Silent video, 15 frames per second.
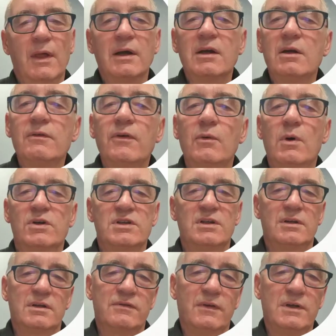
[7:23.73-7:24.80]
Thank you for
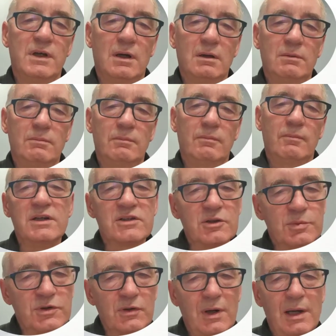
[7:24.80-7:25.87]
watching this video. Please
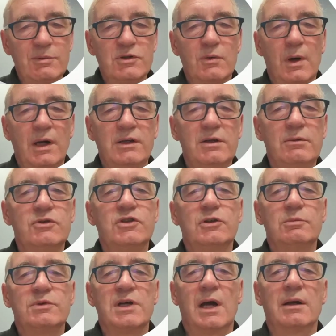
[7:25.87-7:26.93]
subscribe to our
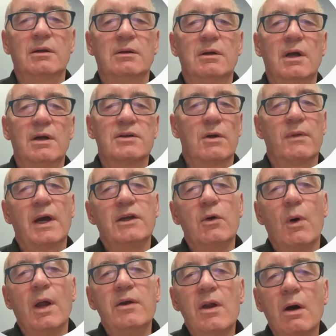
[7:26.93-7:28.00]
YouTube channel so that
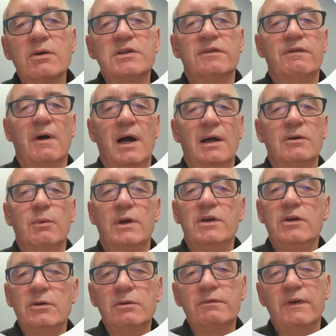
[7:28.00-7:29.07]
you are notified
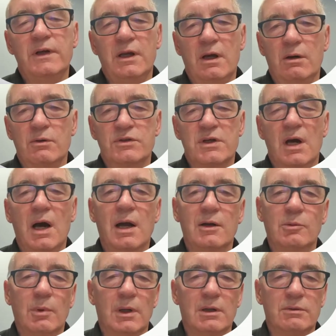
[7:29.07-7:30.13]
when new videos are
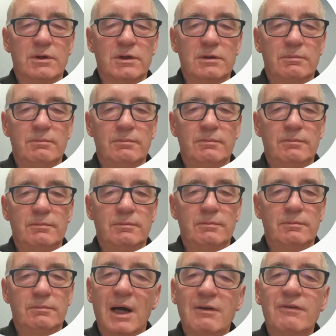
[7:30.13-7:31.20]
uploaded.
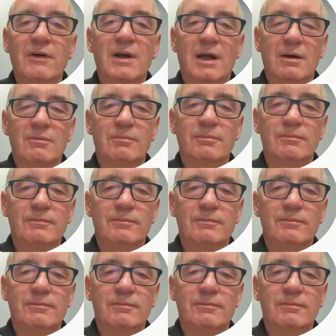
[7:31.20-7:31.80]
Bye for now.